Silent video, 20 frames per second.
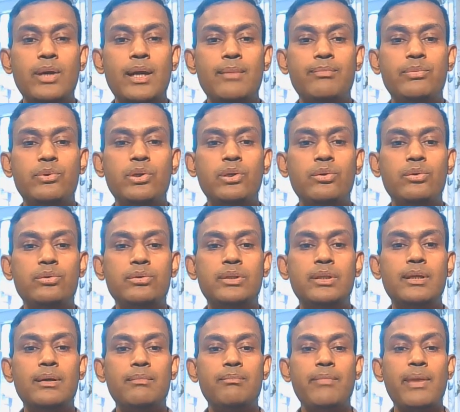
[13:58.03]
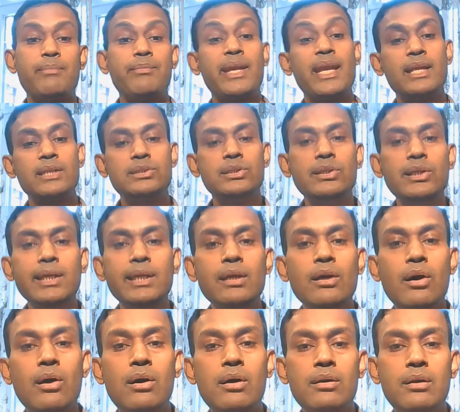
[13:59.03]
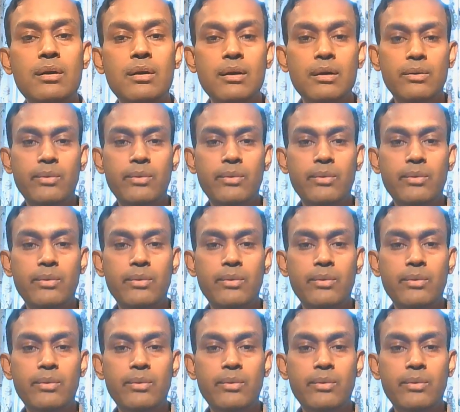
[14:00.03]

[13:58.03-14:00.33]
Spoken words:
have to use the memcached or